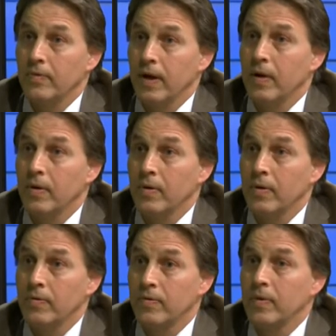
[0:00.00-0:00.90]

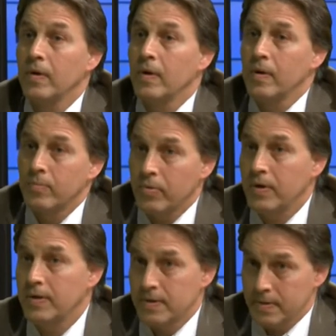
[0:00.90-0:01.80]
always
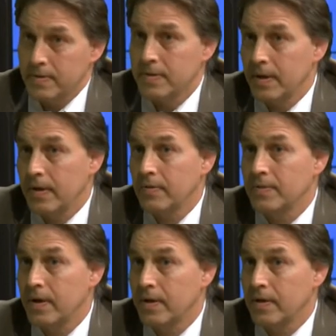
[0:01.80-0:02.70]
preached this thing I was
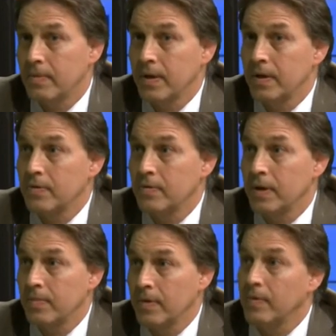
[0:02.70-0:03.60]
talking about,
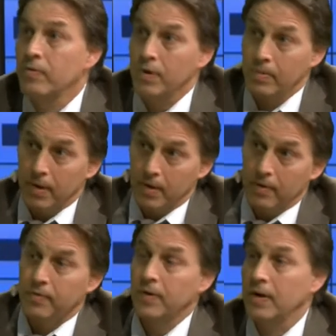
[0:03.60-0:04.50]
dreaming and
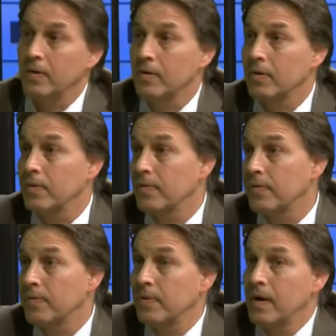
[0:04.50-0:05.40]
setting your
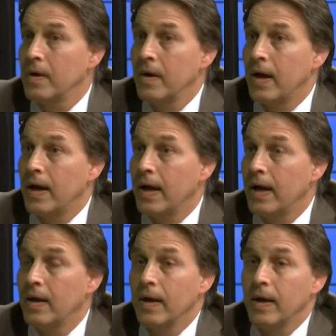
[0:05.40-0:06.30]
goals
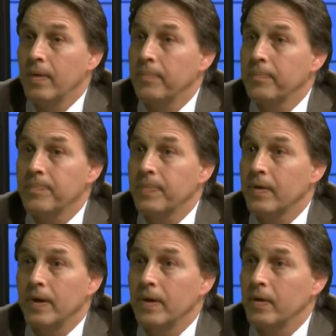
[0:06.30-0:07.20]
high and
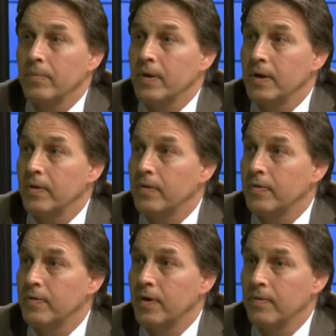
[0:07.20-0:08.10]
not limiting
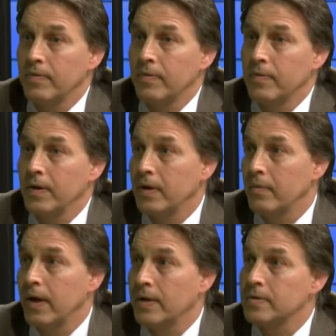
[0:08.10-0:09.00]
yourself to thinking
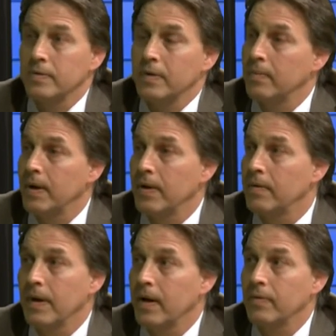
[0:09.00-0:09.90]
rationally about
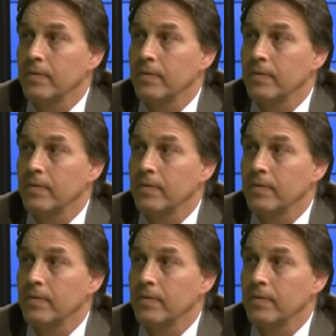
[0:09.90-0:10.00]
how,